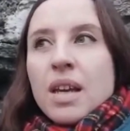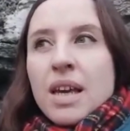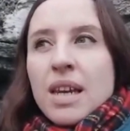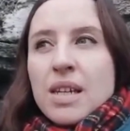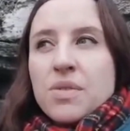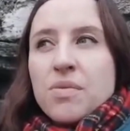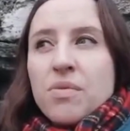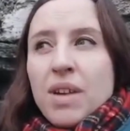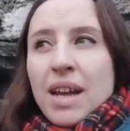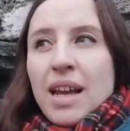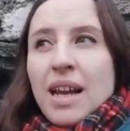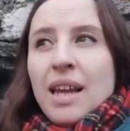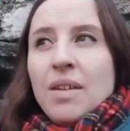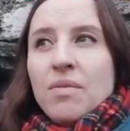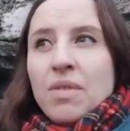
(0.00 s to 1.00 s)
And it's
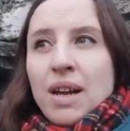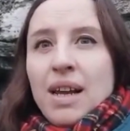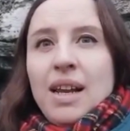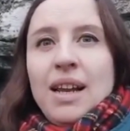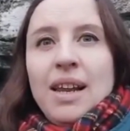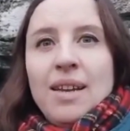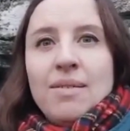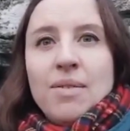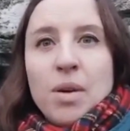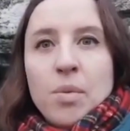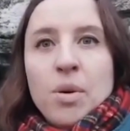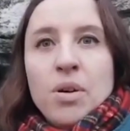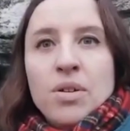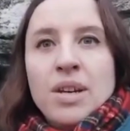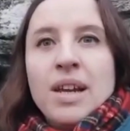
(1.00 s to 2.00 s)
really, really
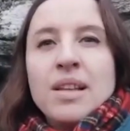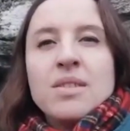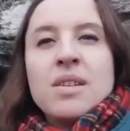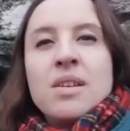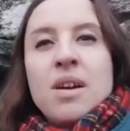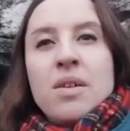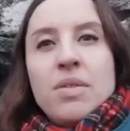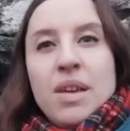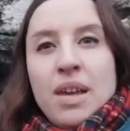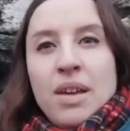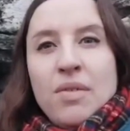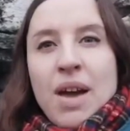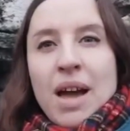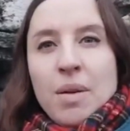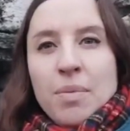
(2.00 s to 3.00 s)
rewarding to know that
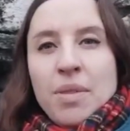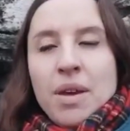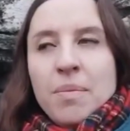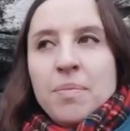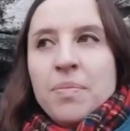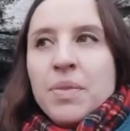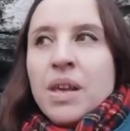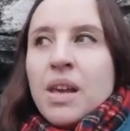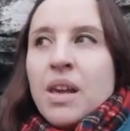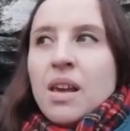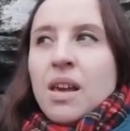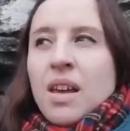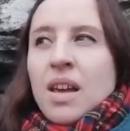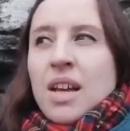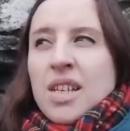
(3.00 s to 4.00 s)
you've helped them,
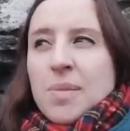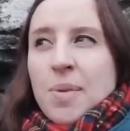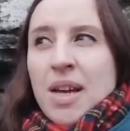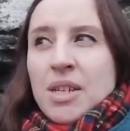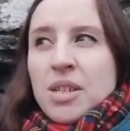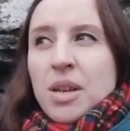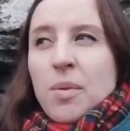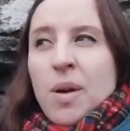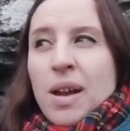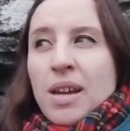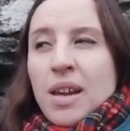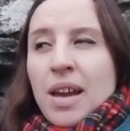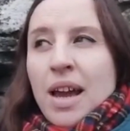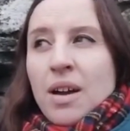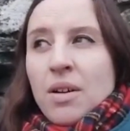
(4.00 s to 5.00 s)
especially when
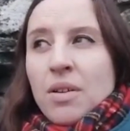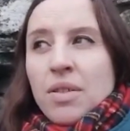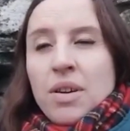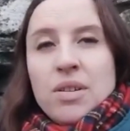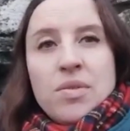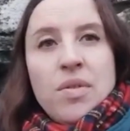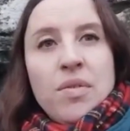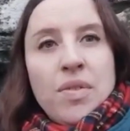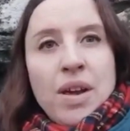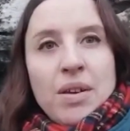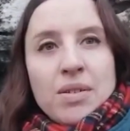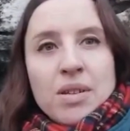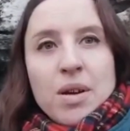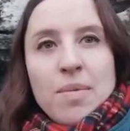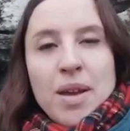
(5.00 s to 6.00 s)
you get all those
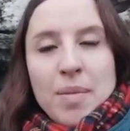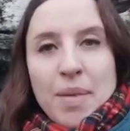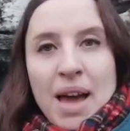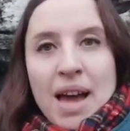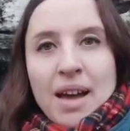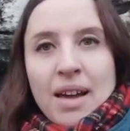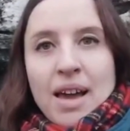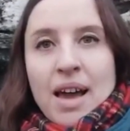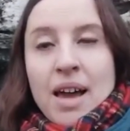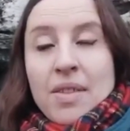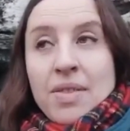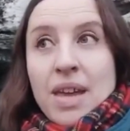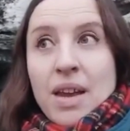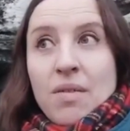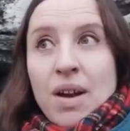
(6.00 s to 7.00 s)
reviews coming back
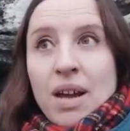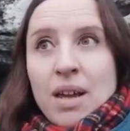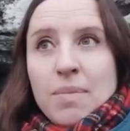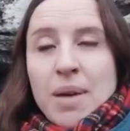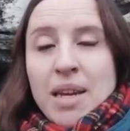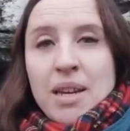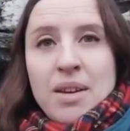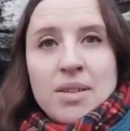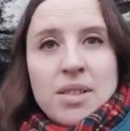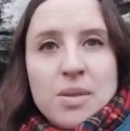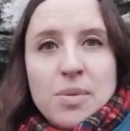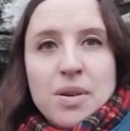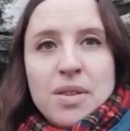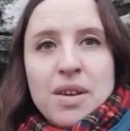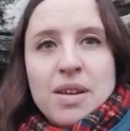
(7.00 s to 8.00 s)
and they recommend you
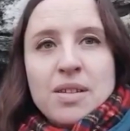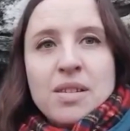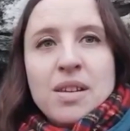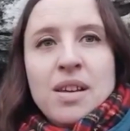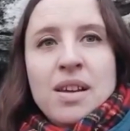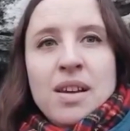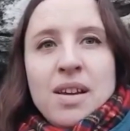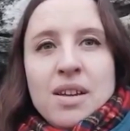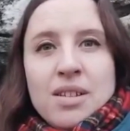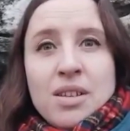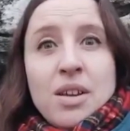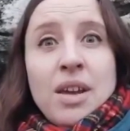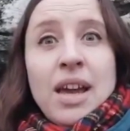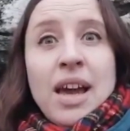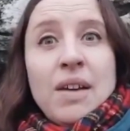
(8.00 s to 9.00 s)
to others.
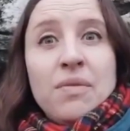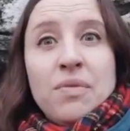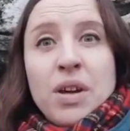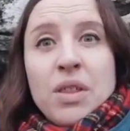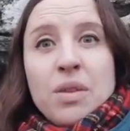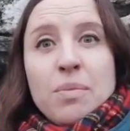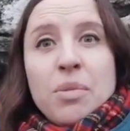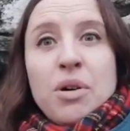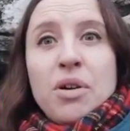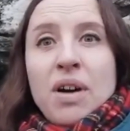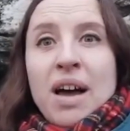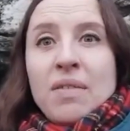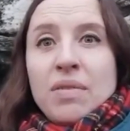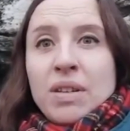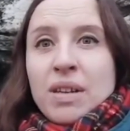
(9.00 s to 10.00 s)
So you get furthermore
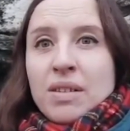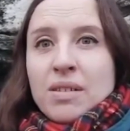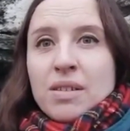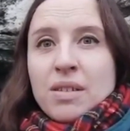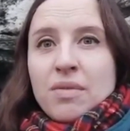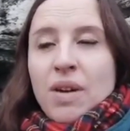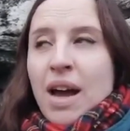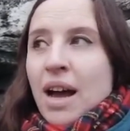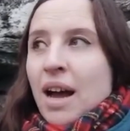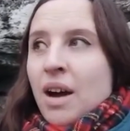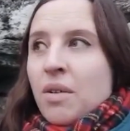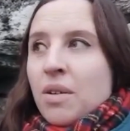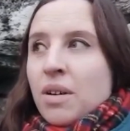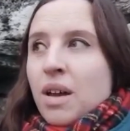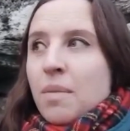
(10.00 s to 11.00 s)
evidence of
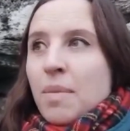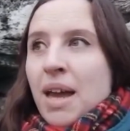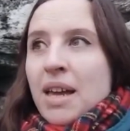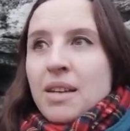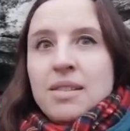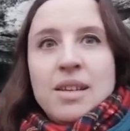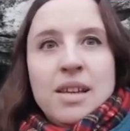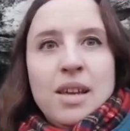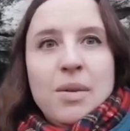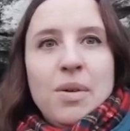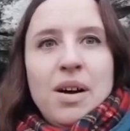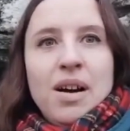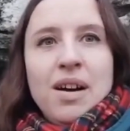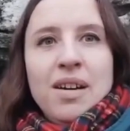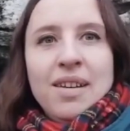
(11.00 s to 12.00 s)
how amazing you
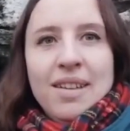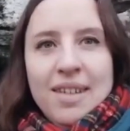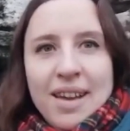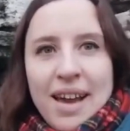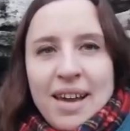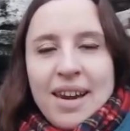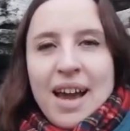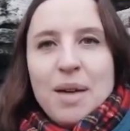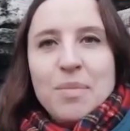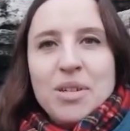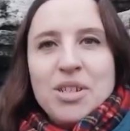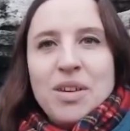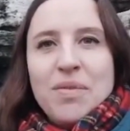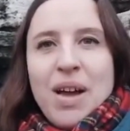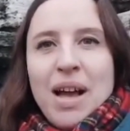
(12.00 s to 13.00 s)
are and how
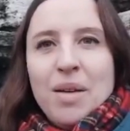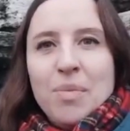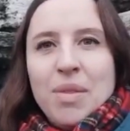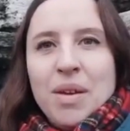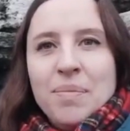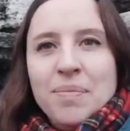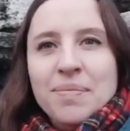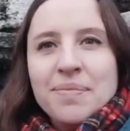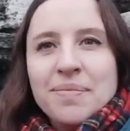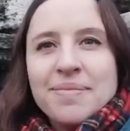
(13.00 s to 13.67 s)
much you've helped them.